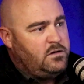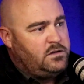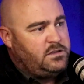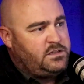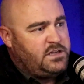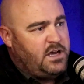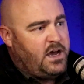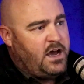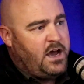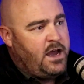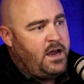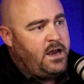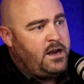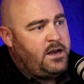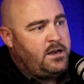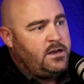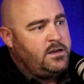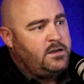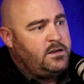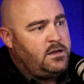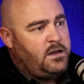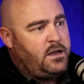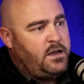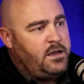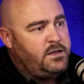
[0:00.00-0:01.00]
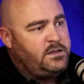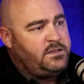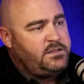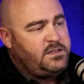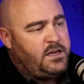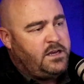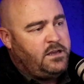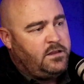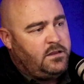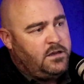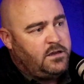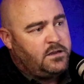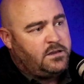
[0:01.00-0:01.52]
aside and
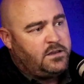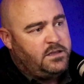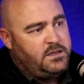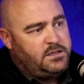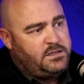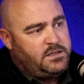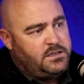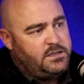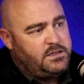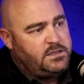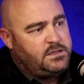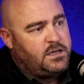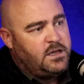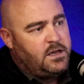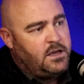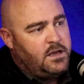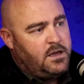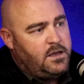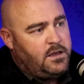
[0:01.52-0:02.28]
say, look, this is